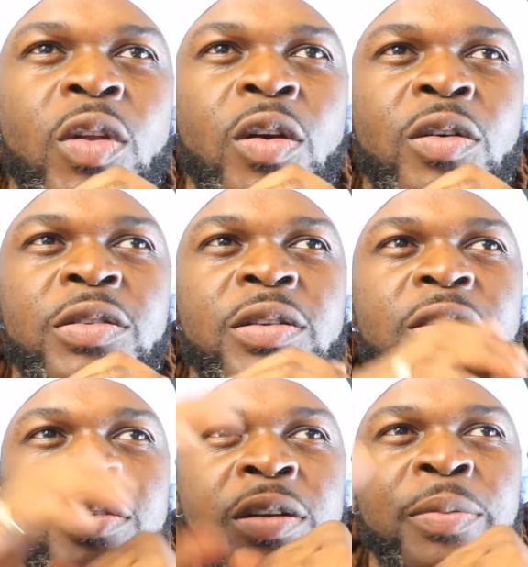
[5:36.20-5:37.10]
or
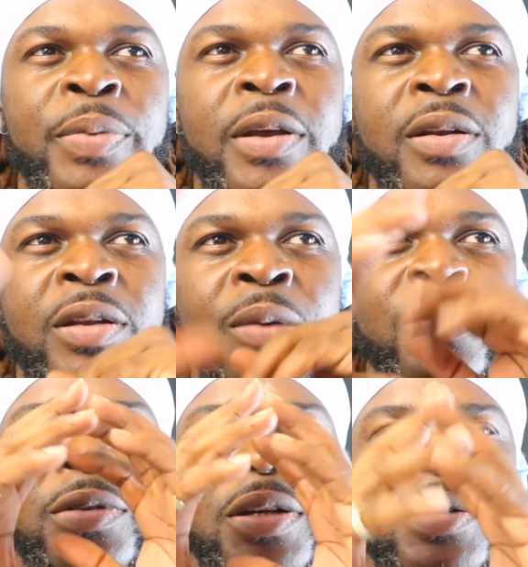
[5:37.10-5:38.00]
the Lapita
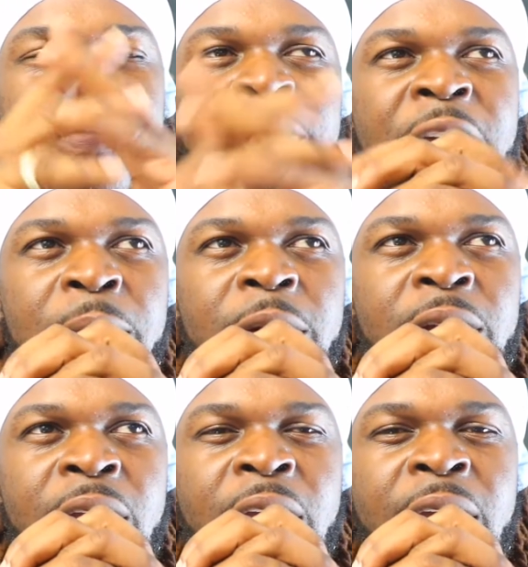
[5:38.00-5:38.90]
double sees the
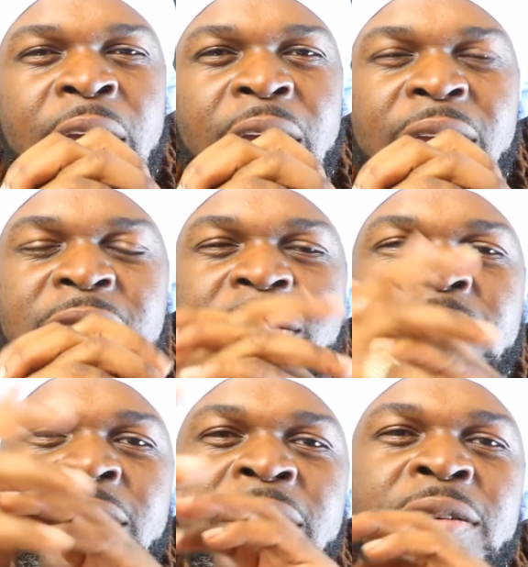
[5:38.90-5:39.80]
family, and she
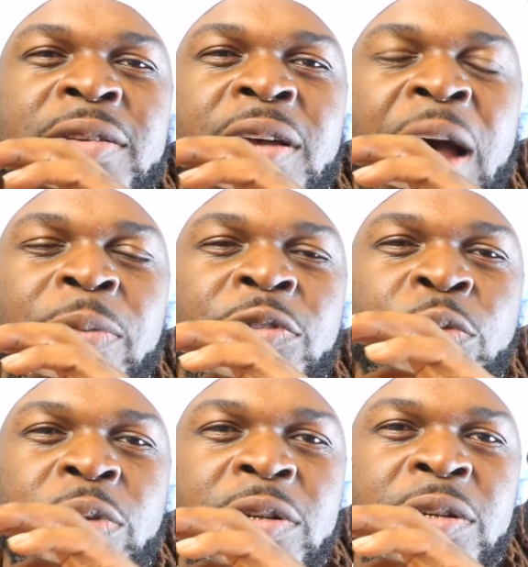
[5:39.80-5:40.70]
sees the
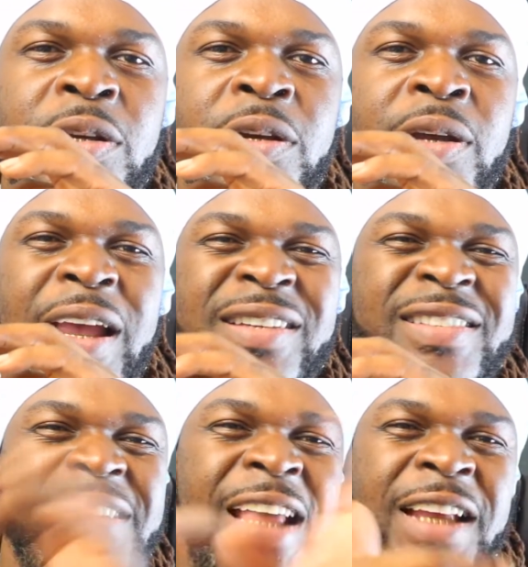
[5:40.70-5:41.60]
opportunity and
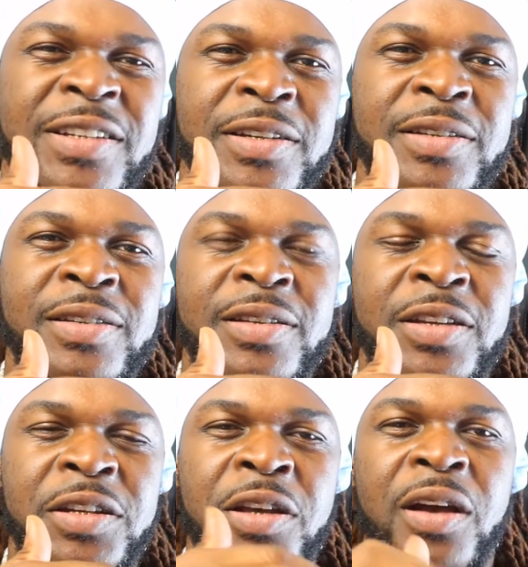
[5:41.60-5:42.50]
snatches
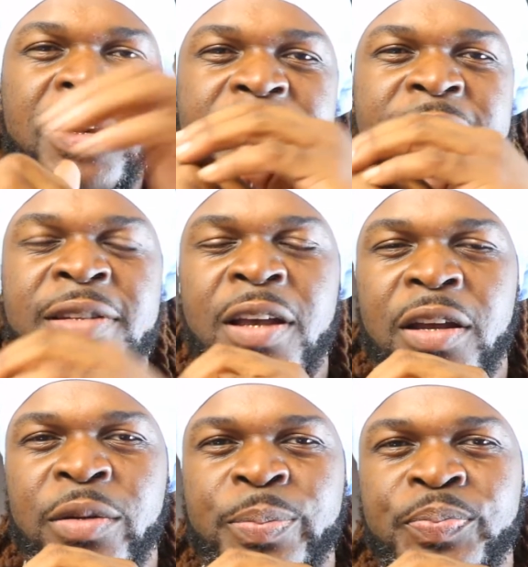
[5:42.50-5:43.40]
the youngest
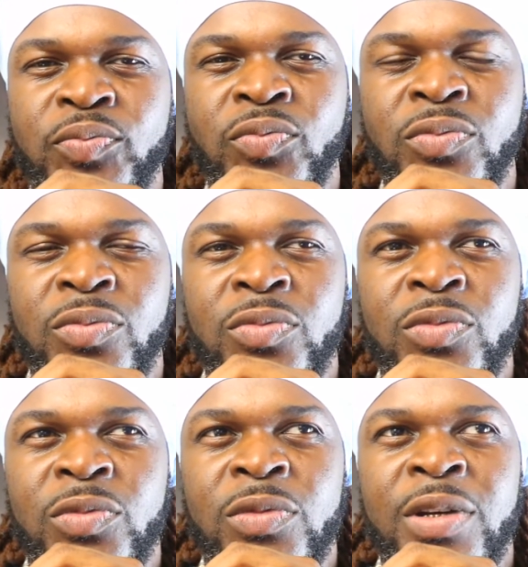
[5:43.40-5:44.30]
son.
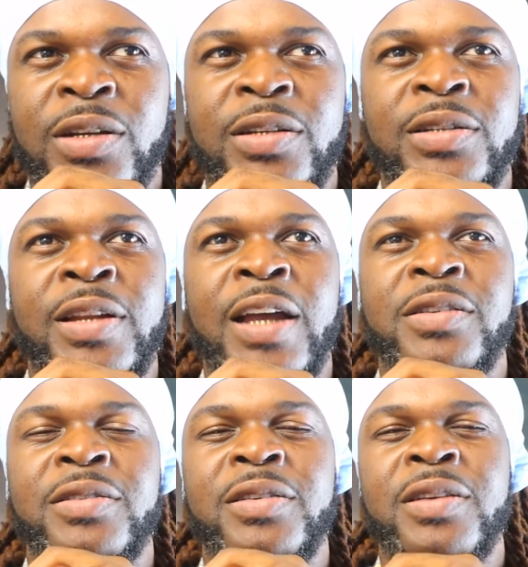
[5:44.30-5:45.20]
She
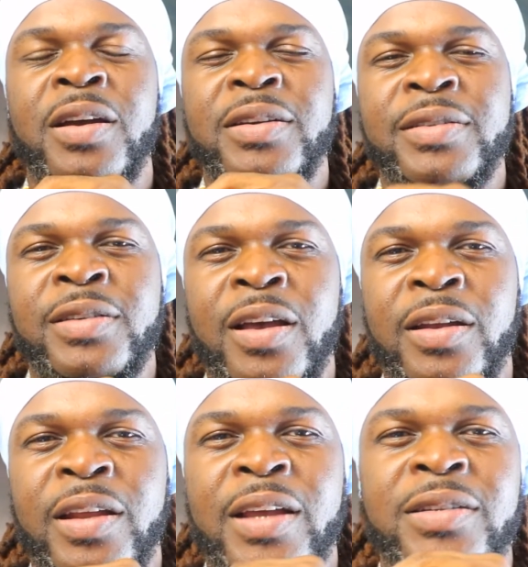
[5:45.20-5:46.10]
snatches the youngest
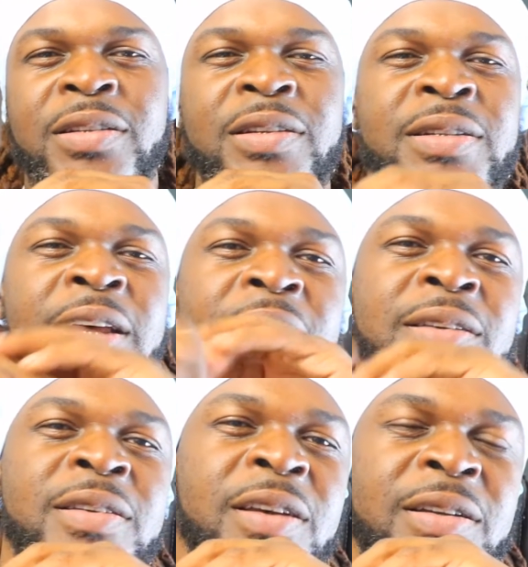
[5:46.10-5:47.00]
son and she
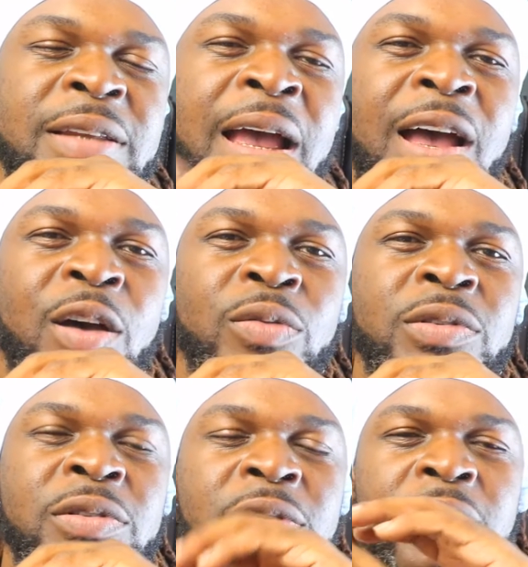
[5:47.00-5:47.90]
takes her
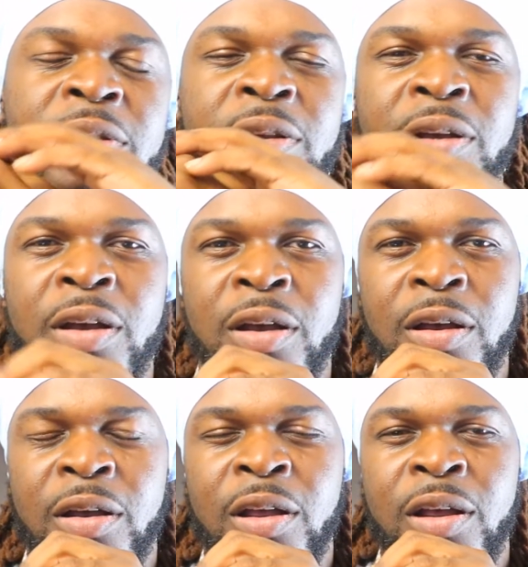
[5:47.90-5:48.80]
down to
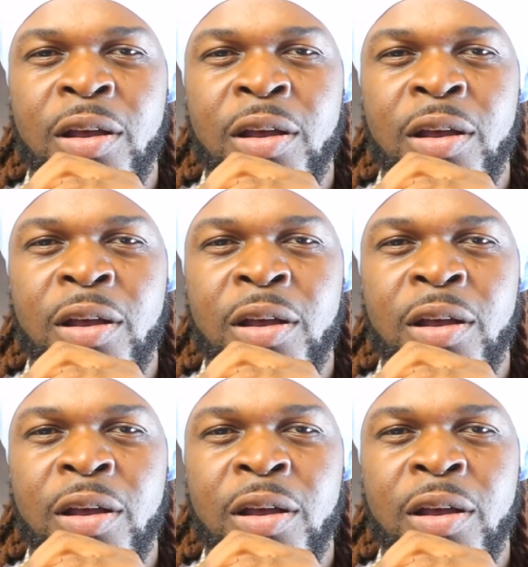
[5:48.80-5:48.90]
the